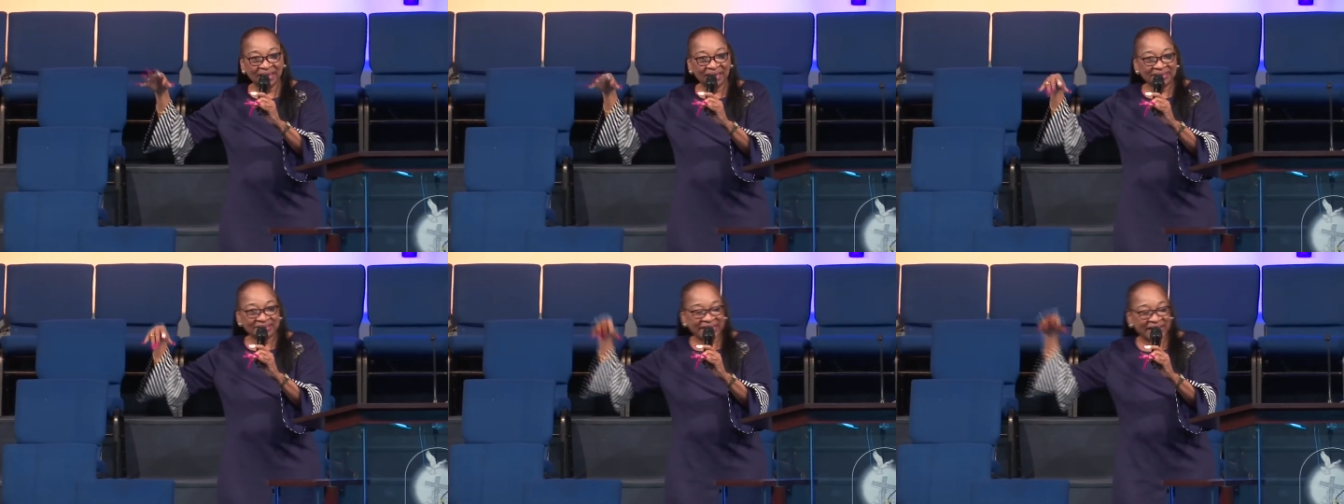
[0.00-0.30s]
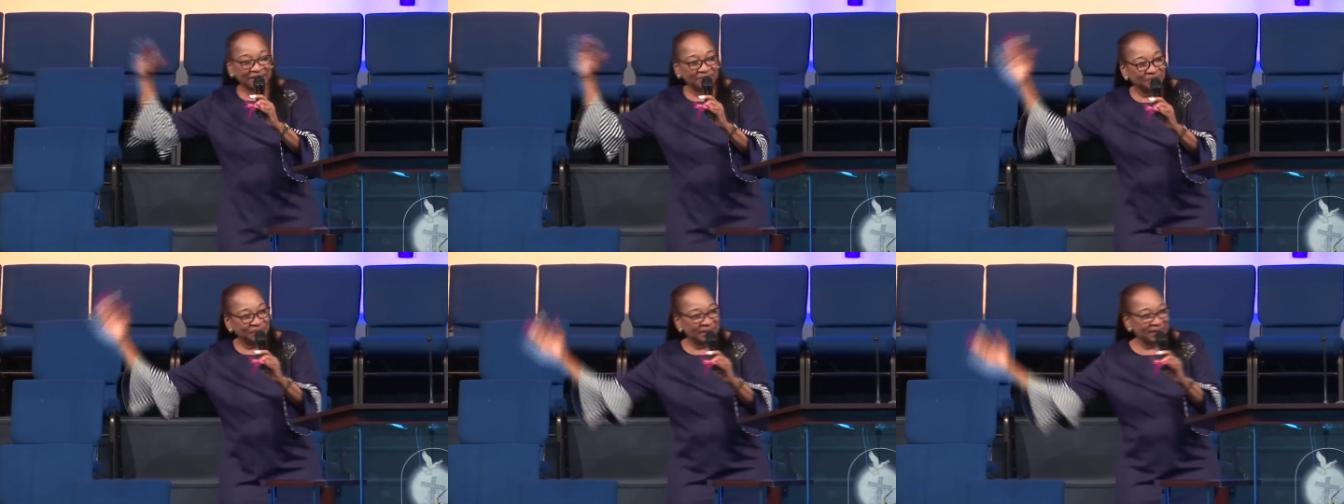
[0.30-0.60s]

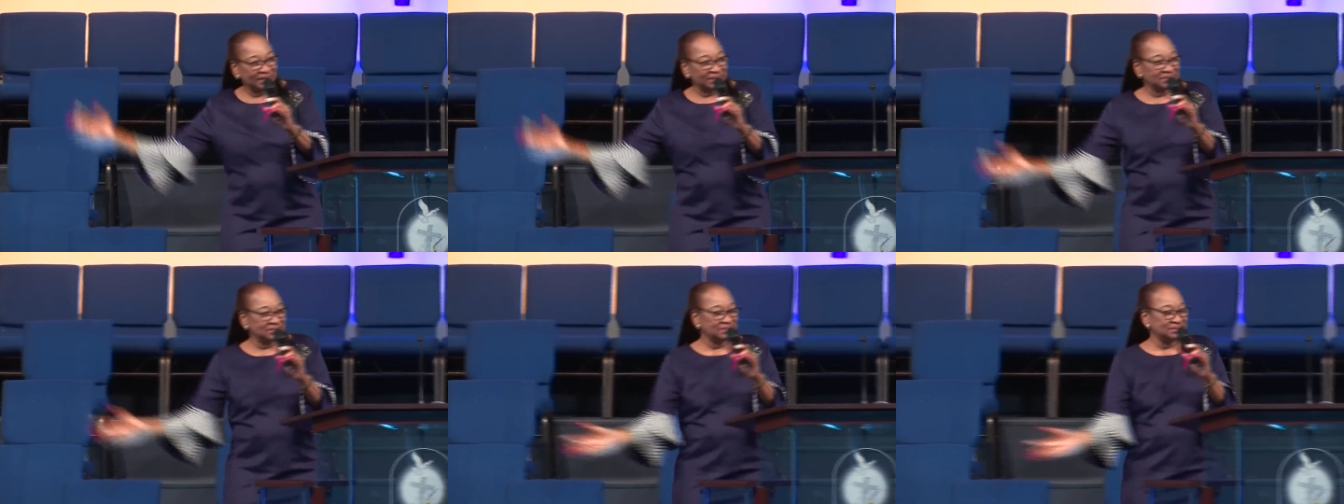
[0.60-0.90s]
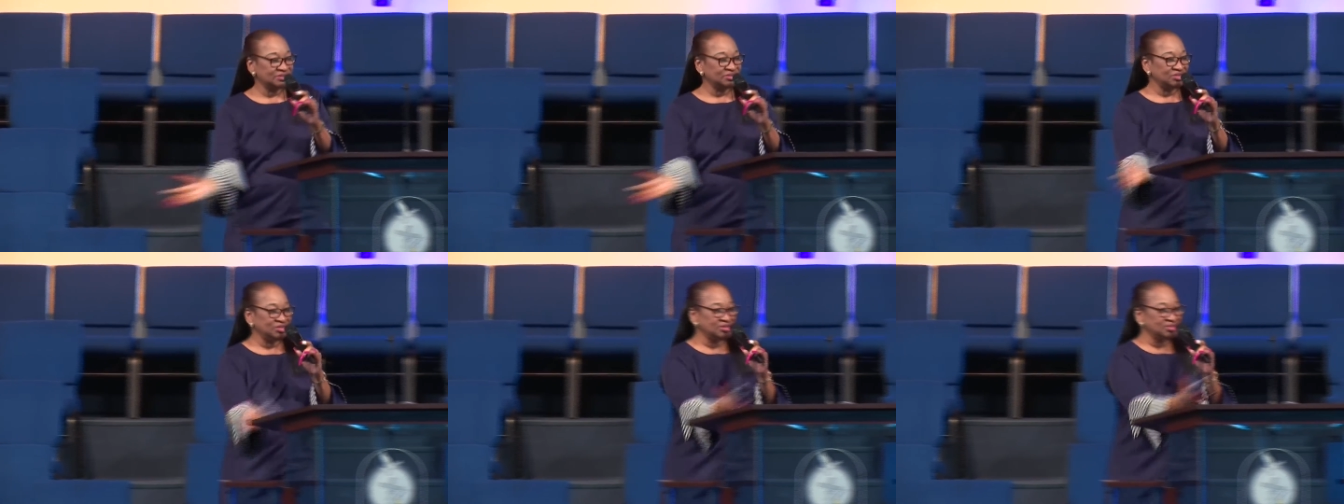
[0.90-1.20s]
That means
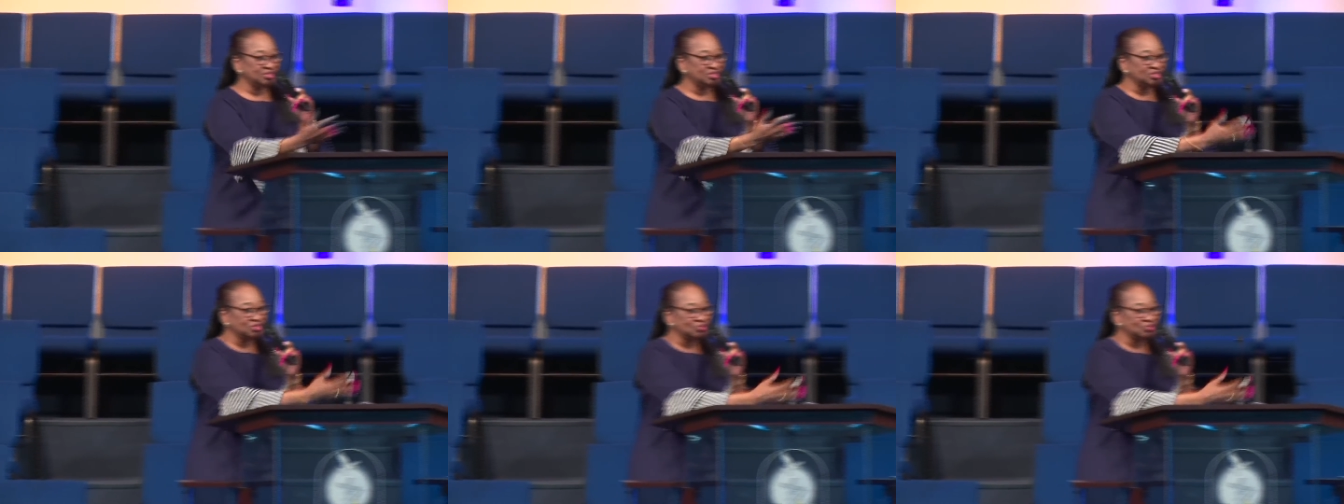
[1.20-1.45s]
Jesus